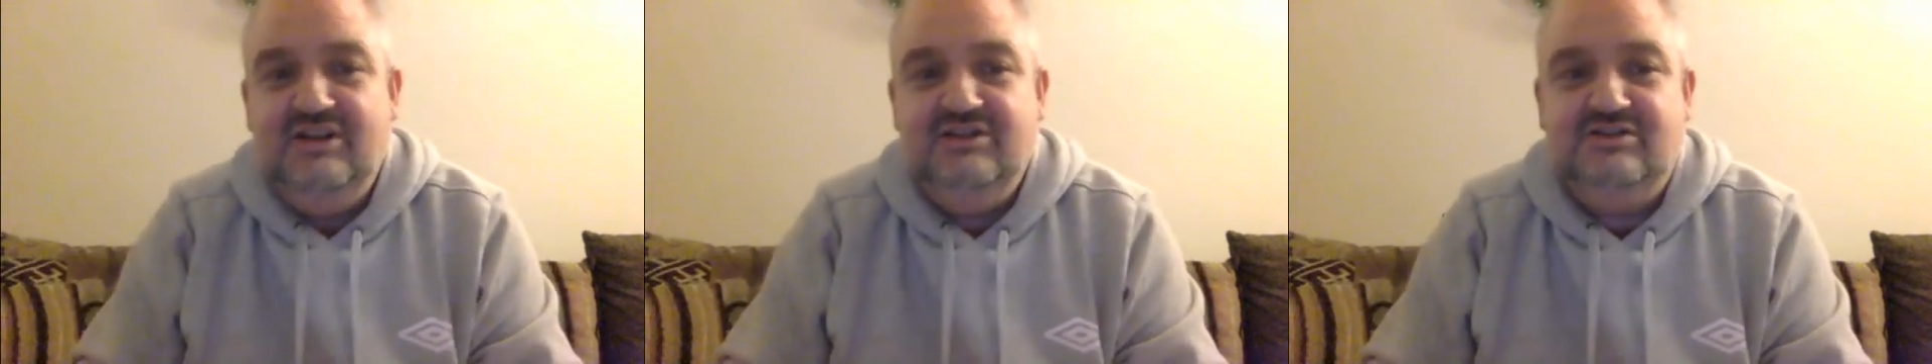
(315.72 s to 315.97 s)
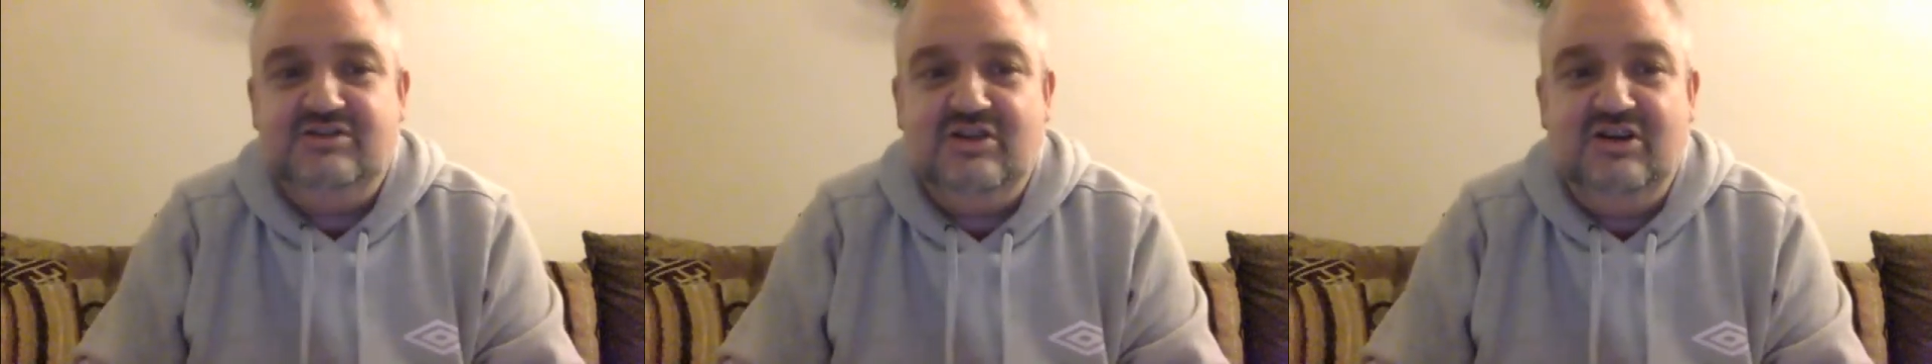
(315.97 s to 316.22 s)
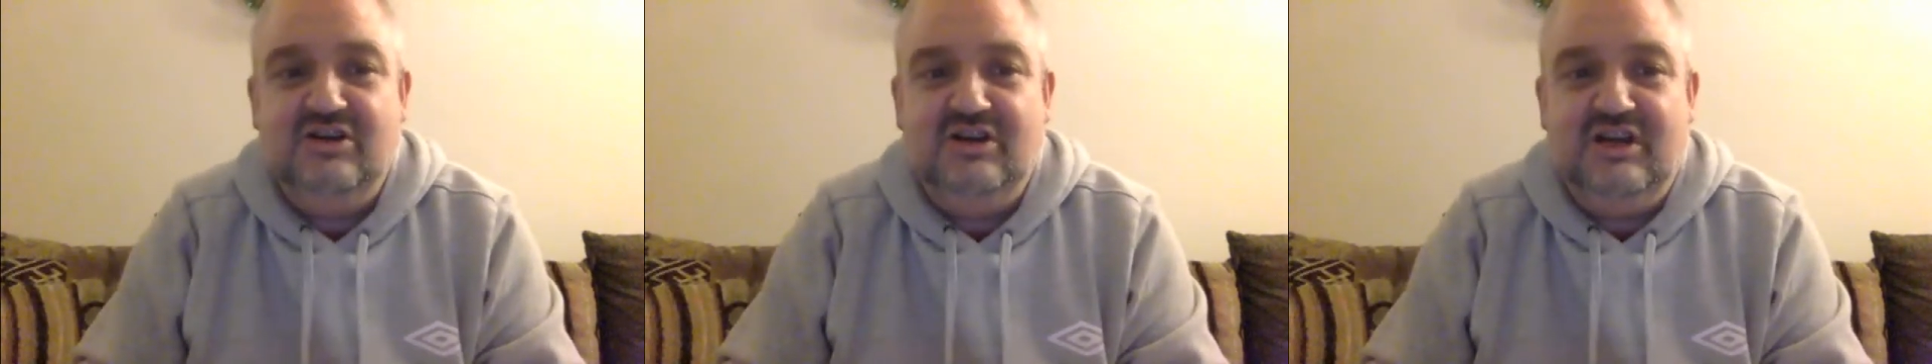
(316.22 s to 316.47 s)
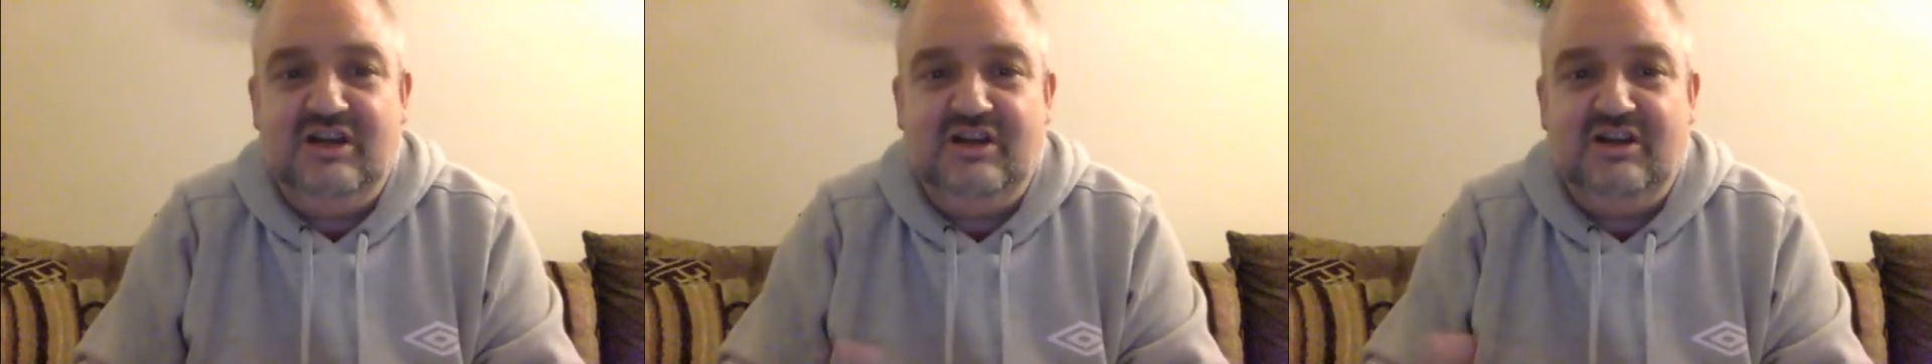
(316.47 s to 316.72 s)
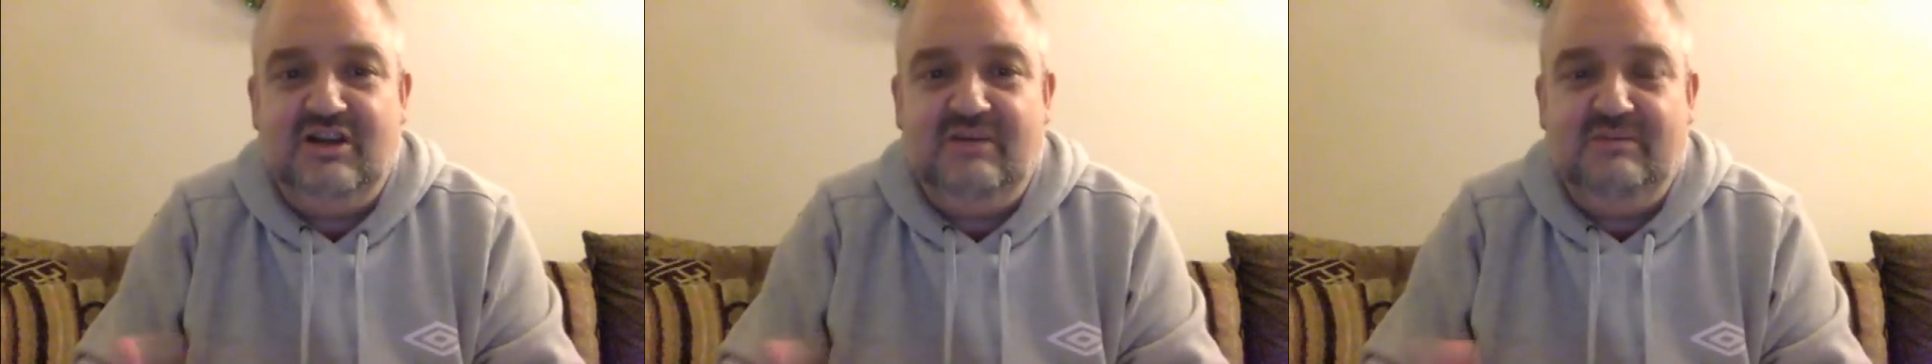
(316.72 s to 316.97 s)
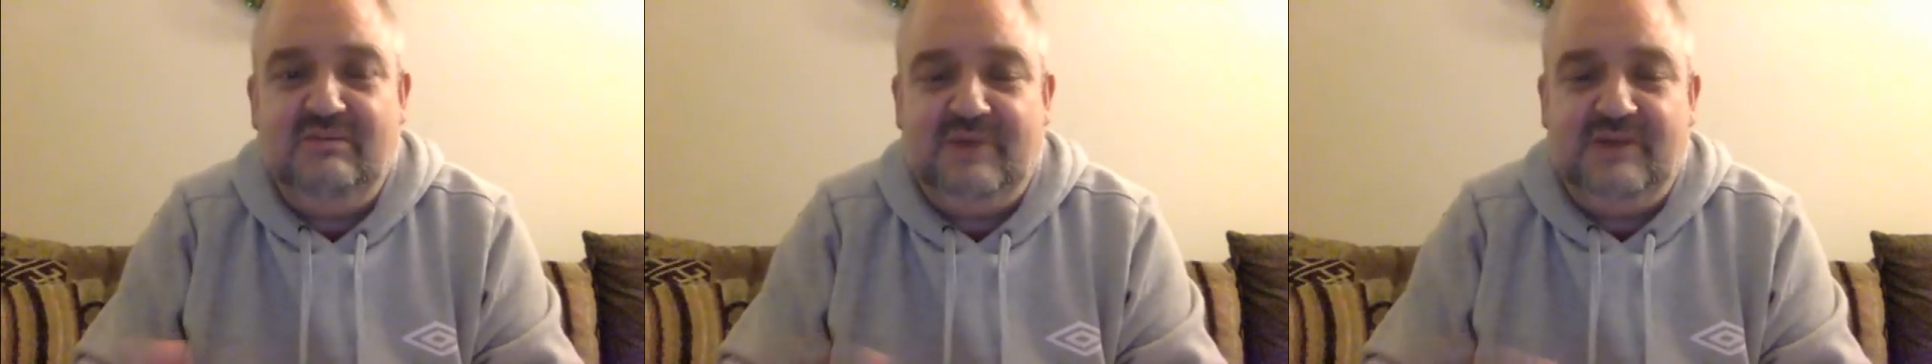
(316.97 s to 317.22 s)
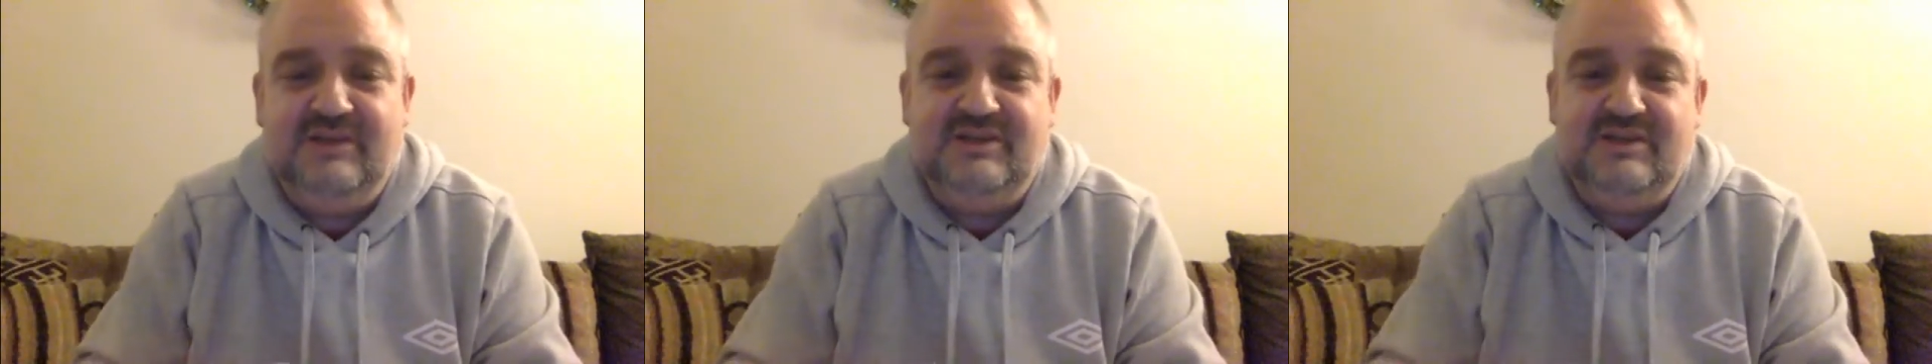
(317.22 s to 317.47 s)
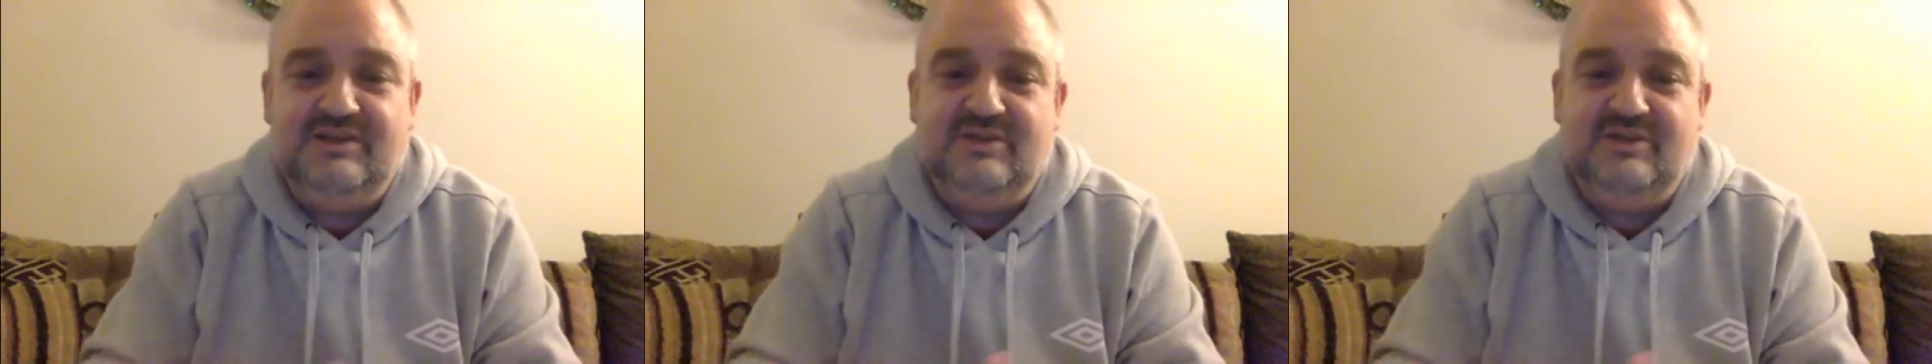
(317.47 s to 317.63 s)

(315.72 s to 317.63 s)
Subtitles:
so in comparison